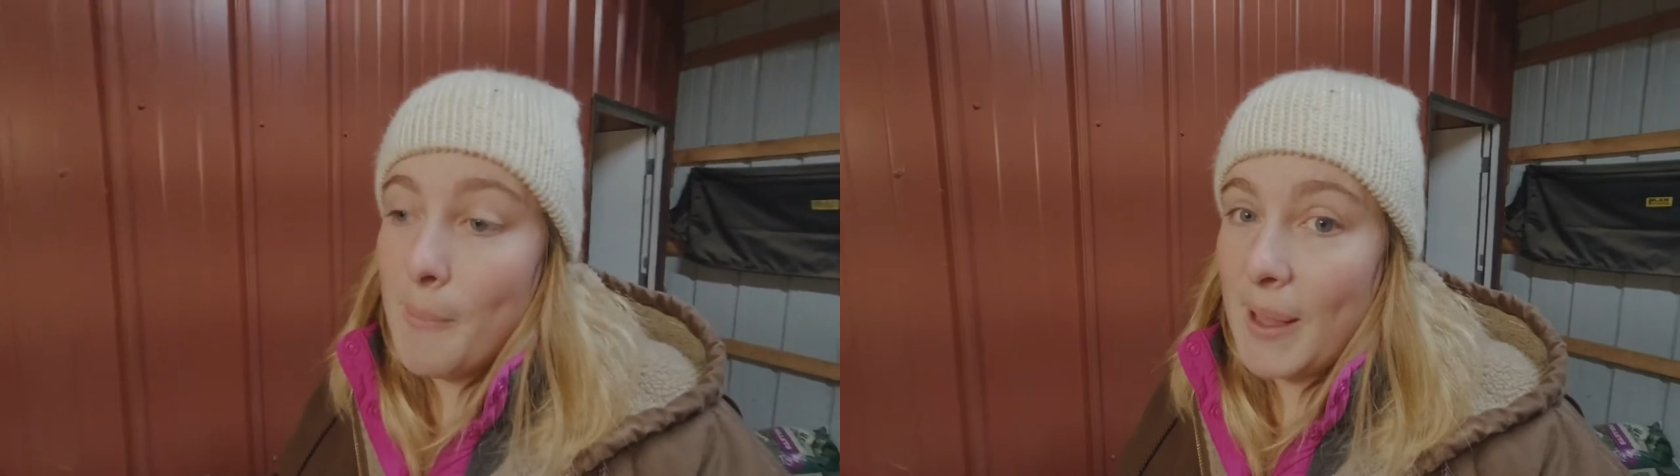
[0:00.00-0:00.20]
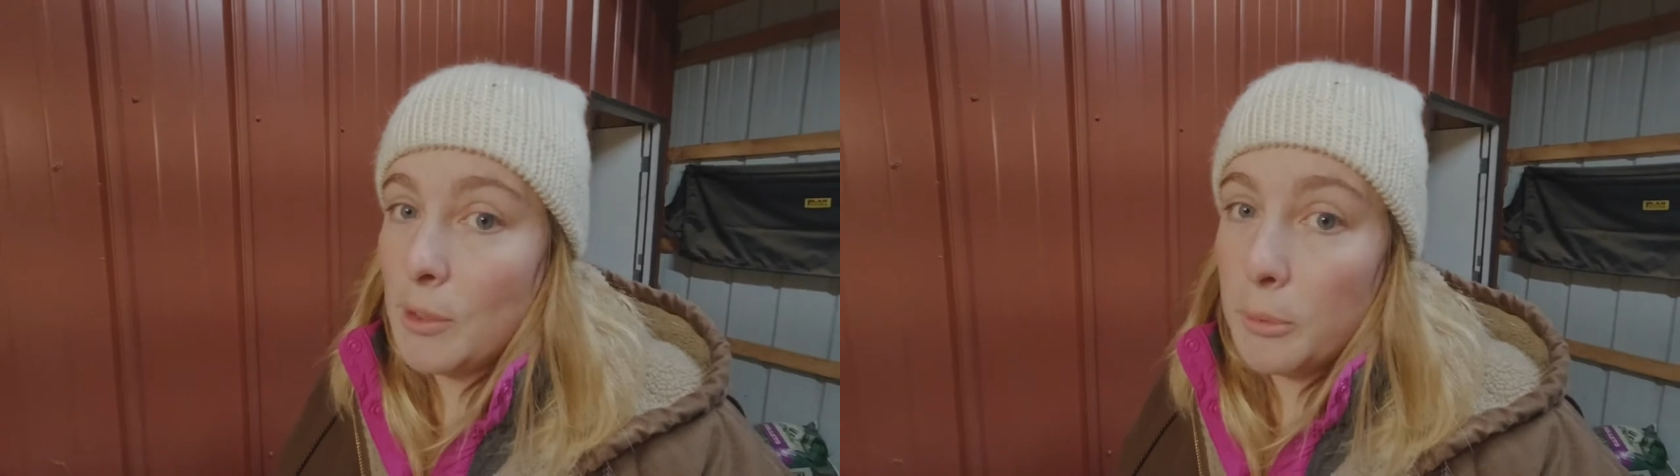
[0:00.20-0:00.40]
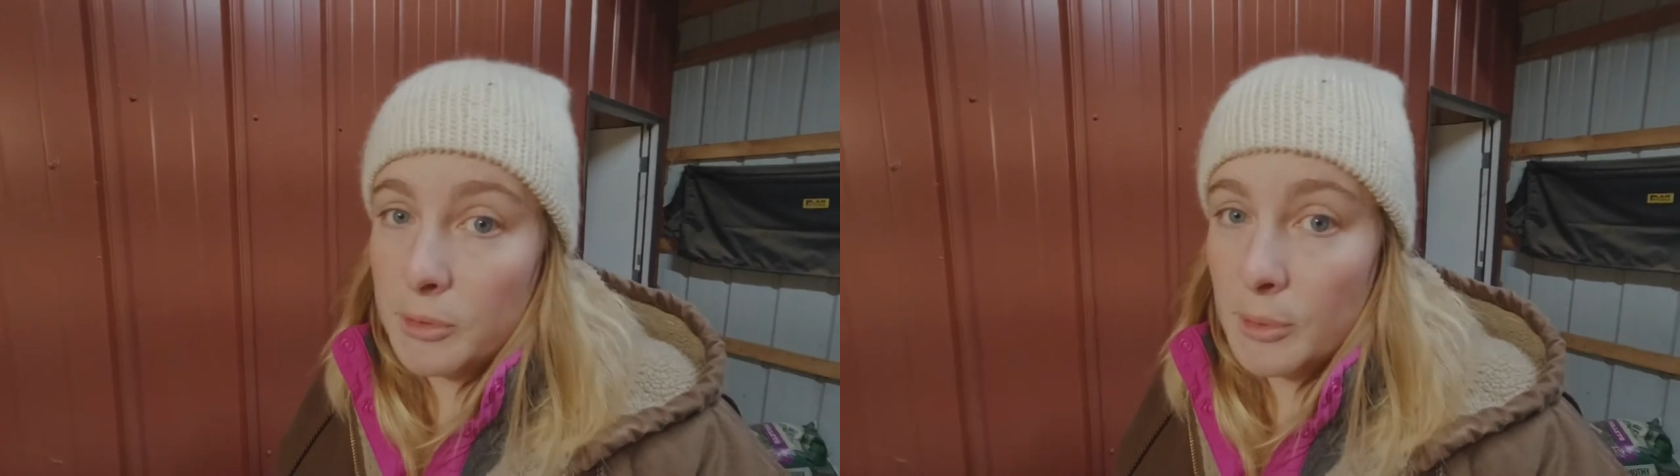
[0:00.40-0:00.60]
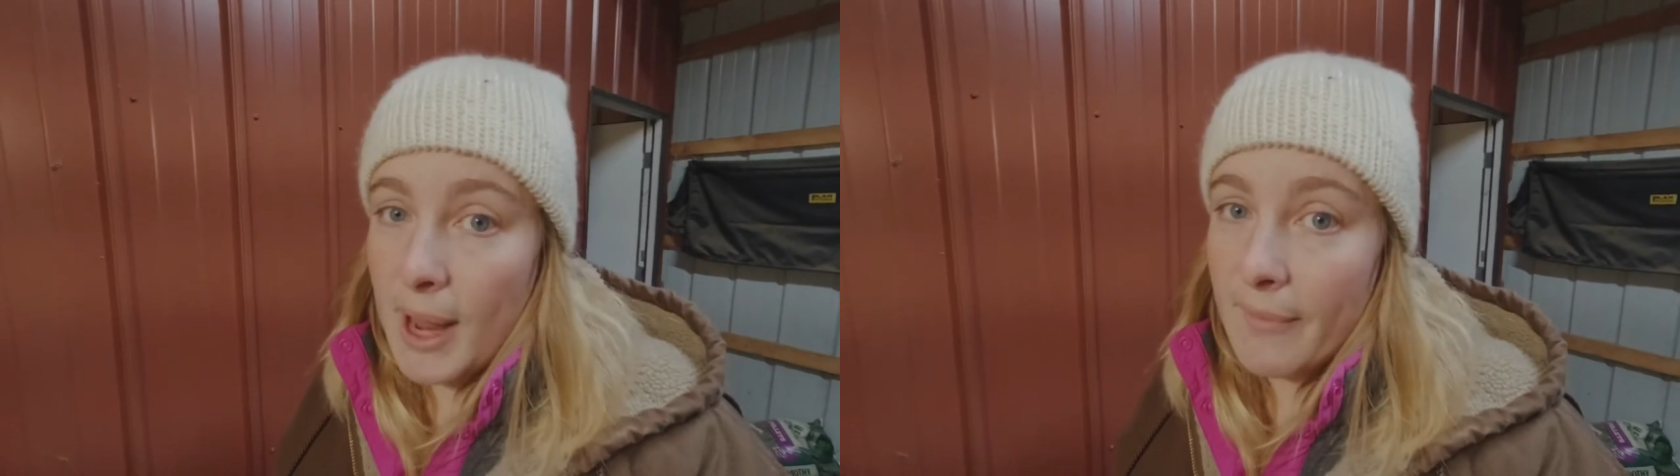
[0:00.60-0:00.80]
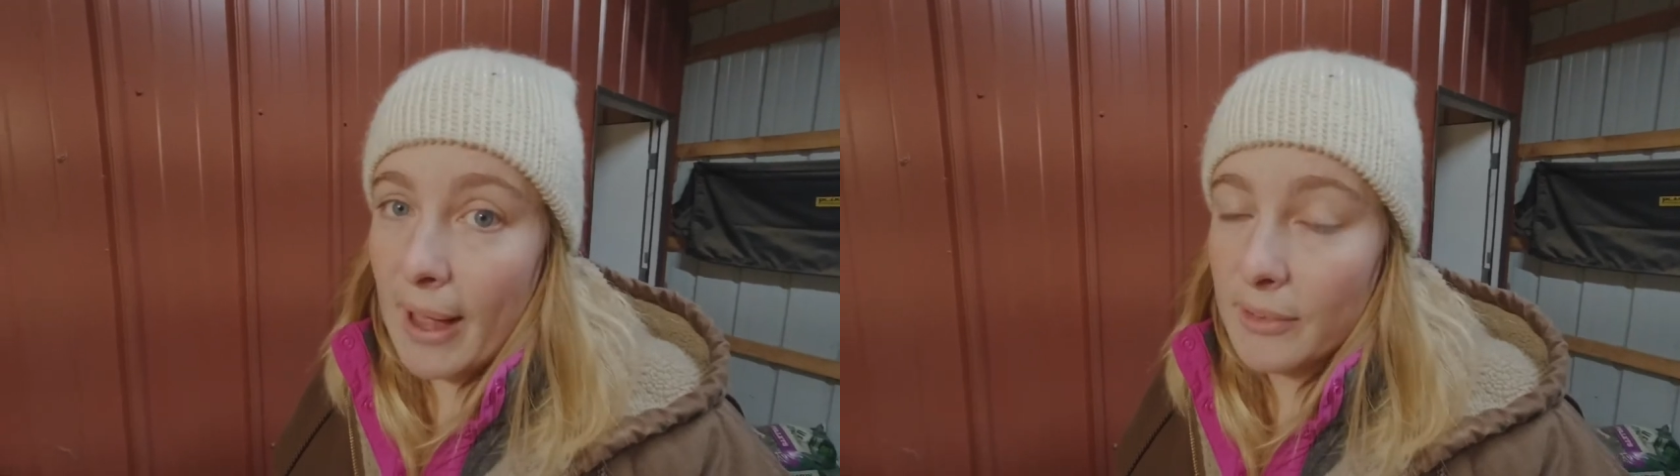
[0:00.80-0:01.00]
my goats don't
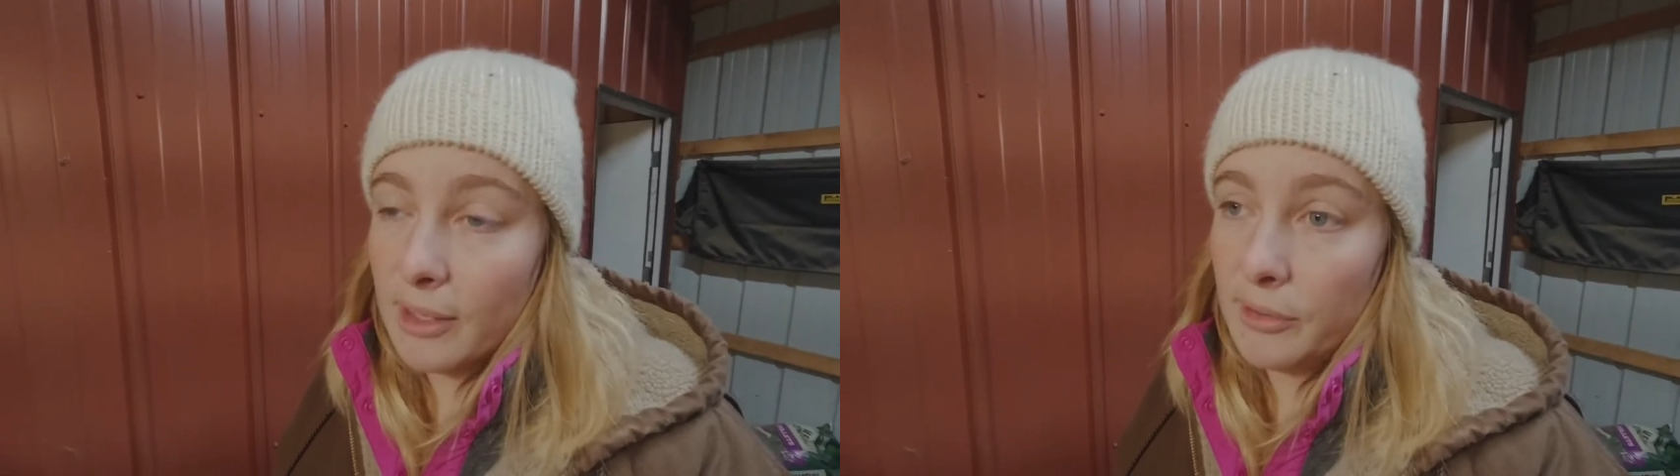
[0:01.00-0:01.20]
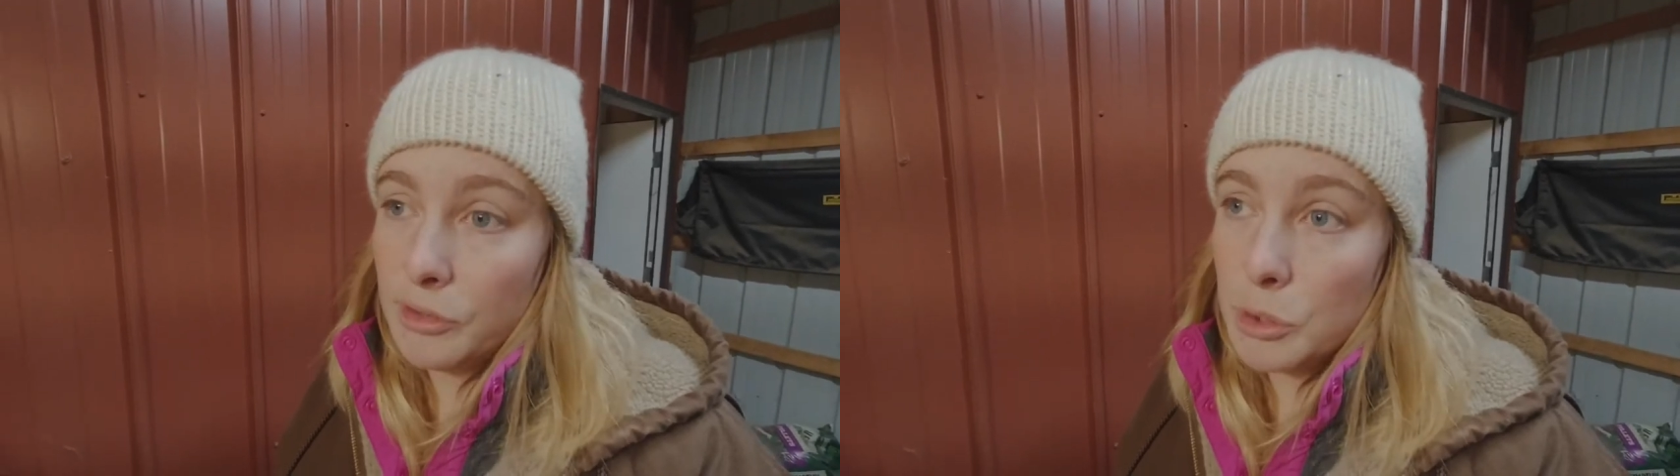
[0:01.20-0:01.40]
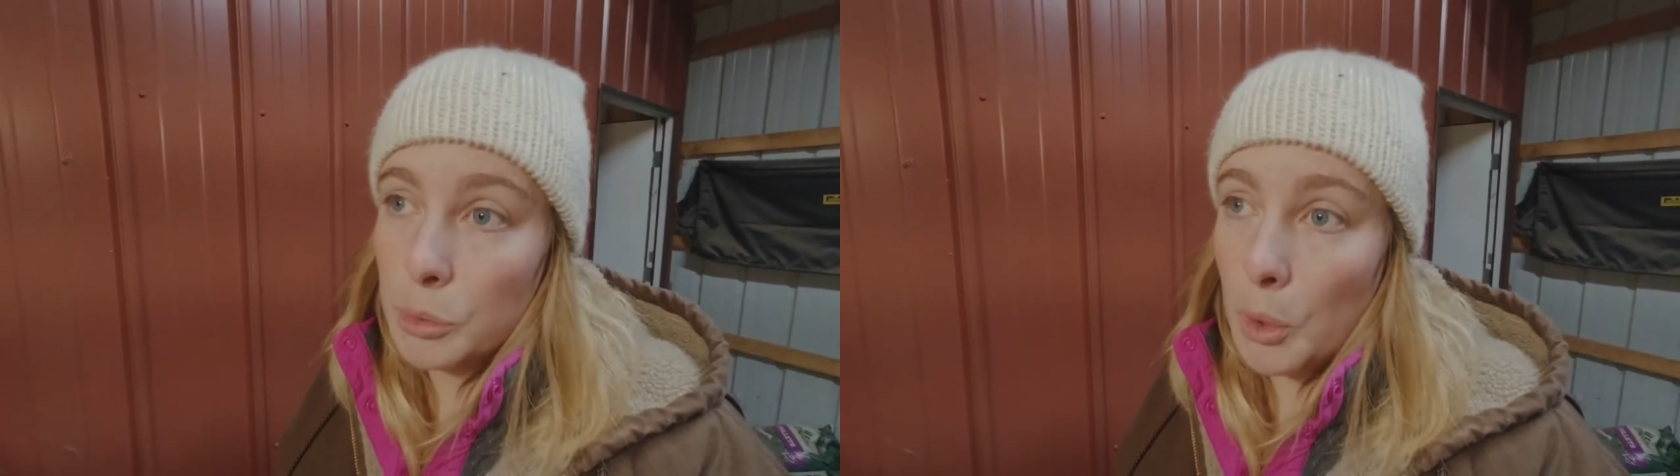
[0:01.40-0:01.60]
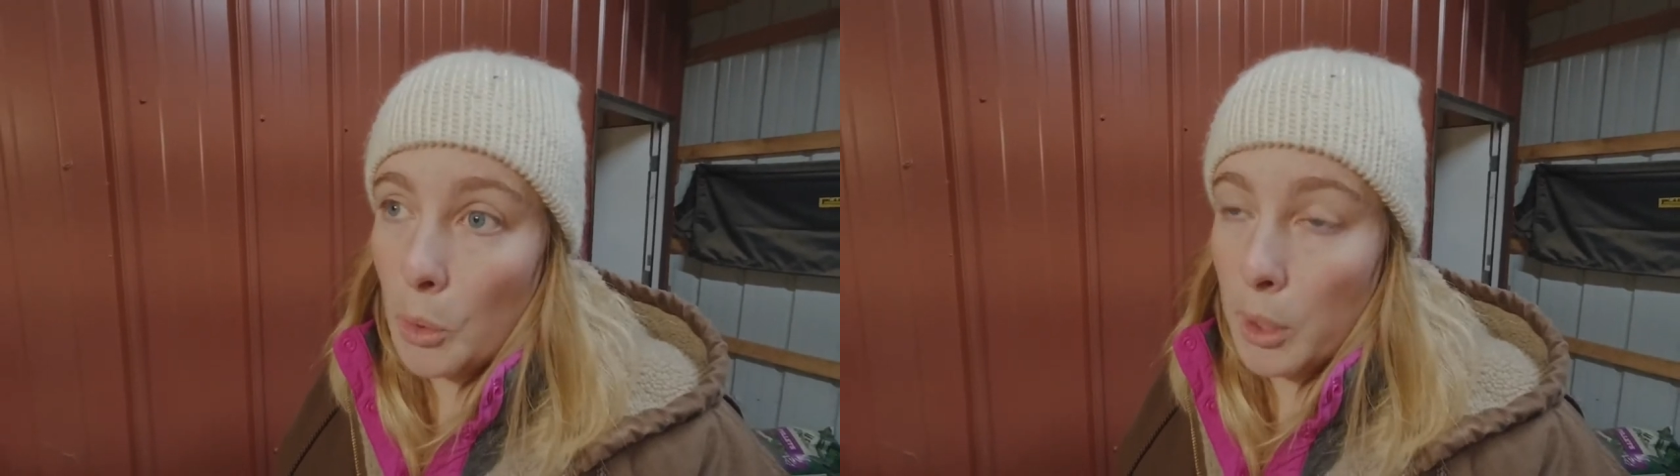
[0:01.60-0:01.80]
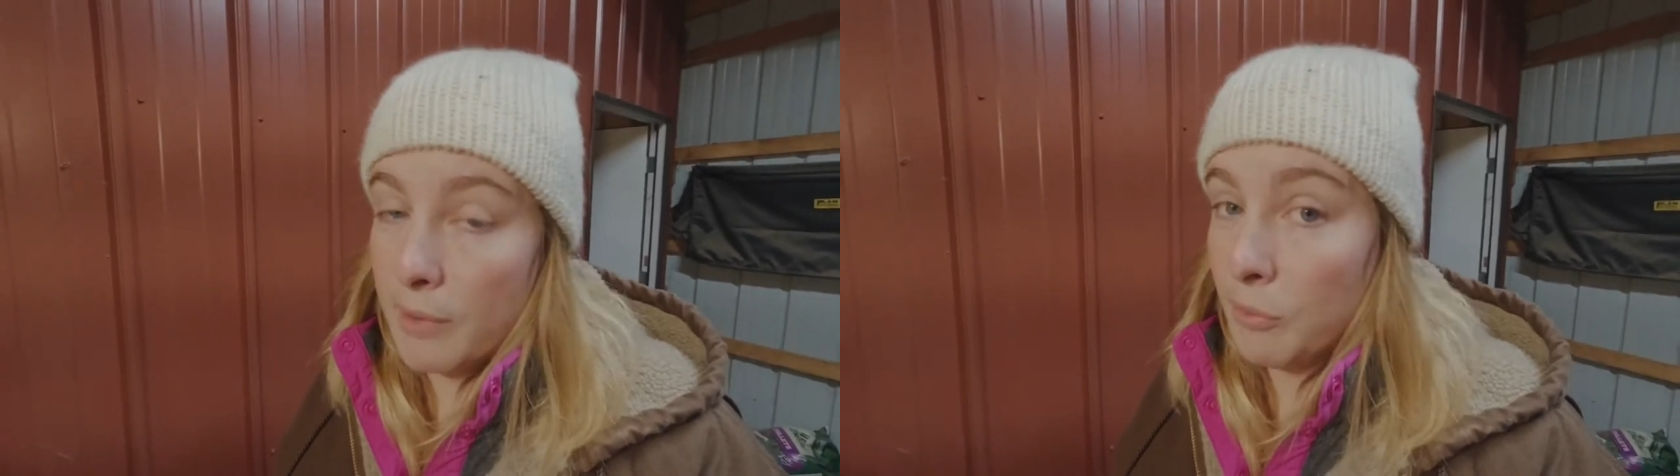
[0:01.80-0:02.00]
have access to a
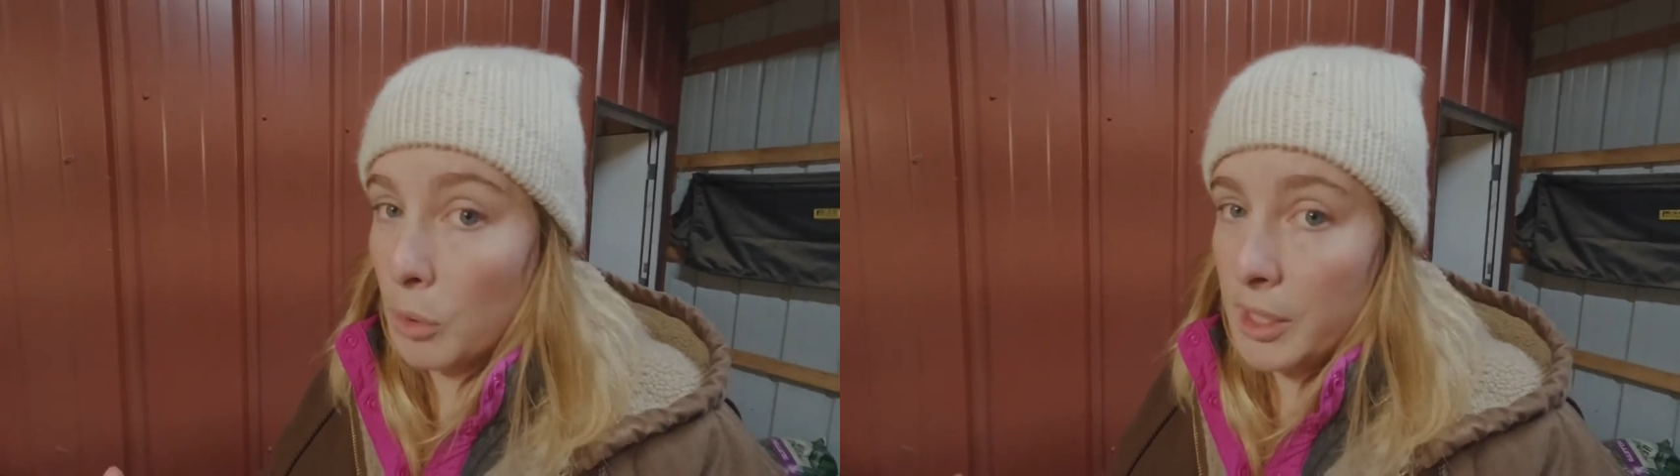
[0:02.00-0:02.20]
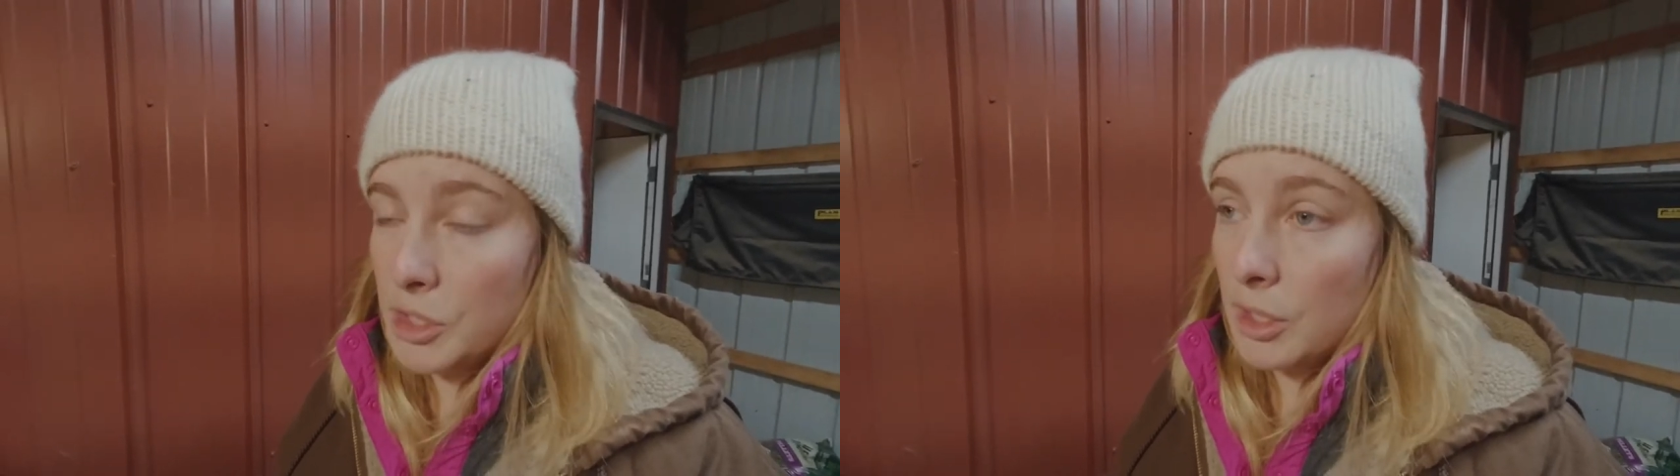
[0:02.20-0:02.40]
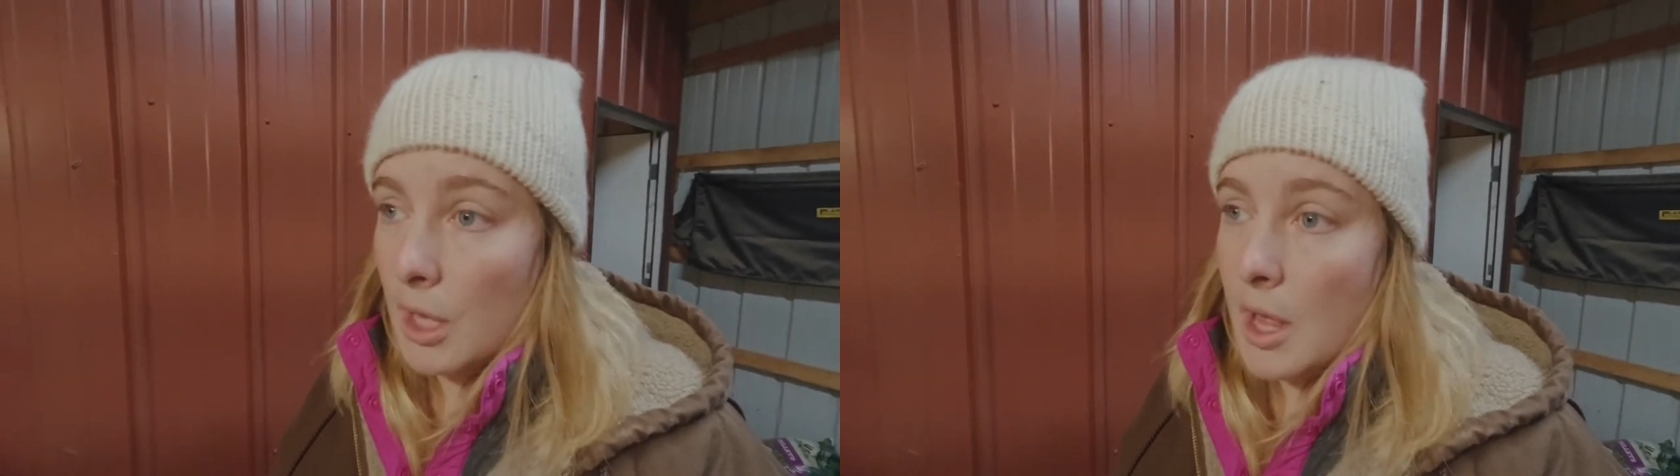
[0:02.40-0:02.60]
whole lot of forage.